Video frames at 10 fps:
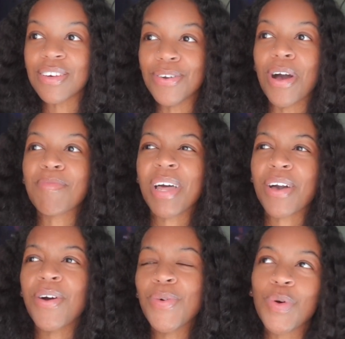You know, I'm
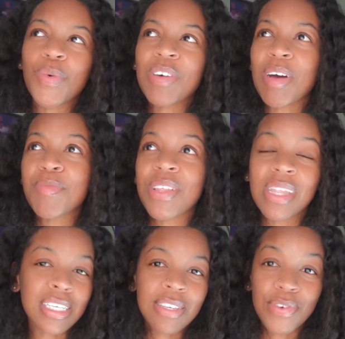like, oh, well, what if I put
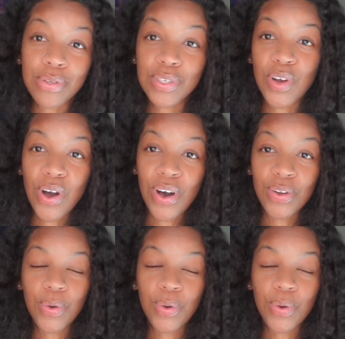this filter on?